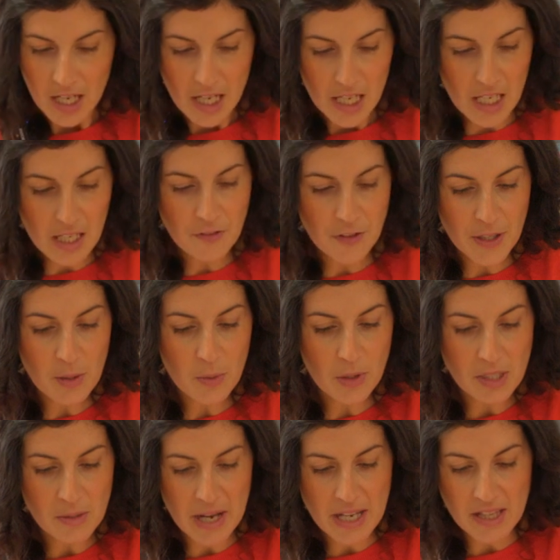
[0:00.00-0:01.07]
If you were
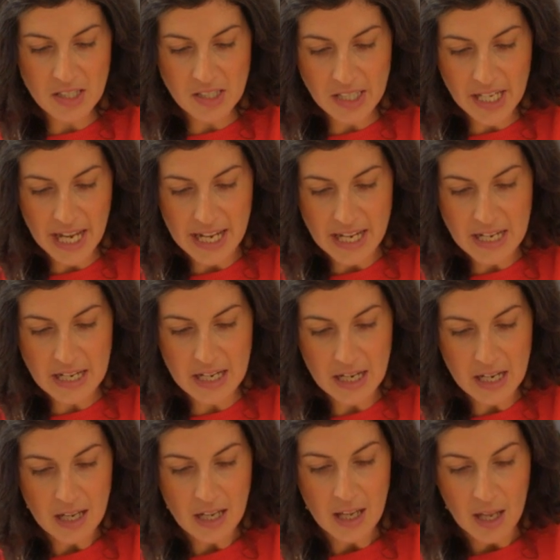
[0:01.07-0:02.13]
to make this cake
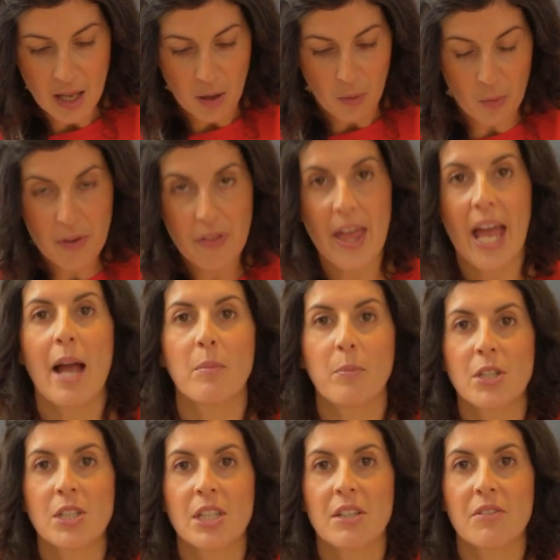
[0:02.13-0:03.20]
without
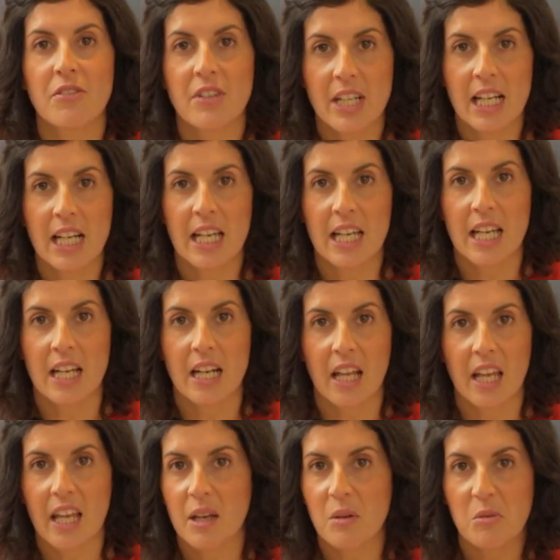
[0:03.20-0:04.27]
putting the vanilla in,
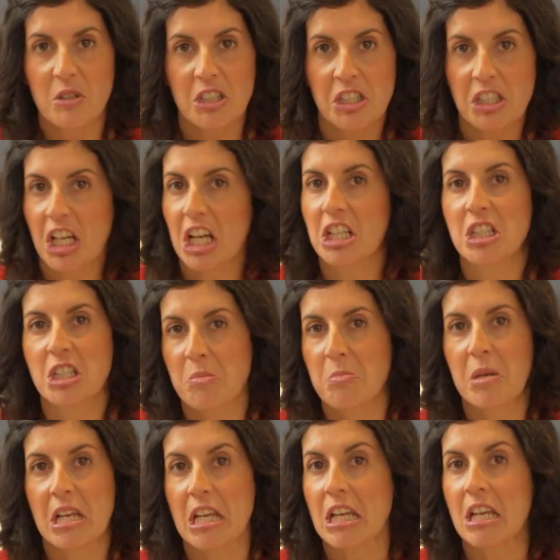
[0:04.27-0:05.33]
it would just
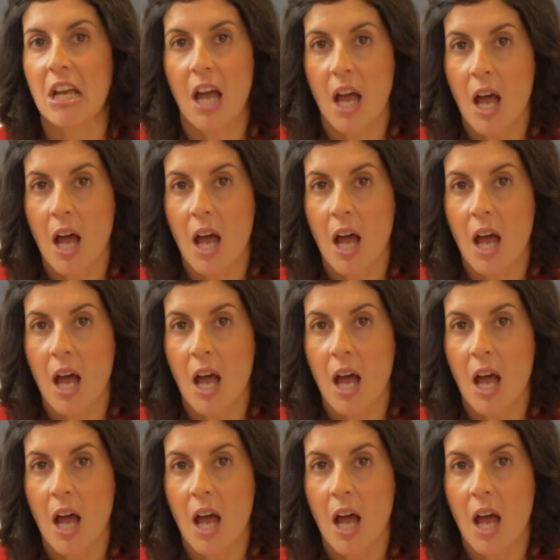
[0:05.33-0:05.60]
be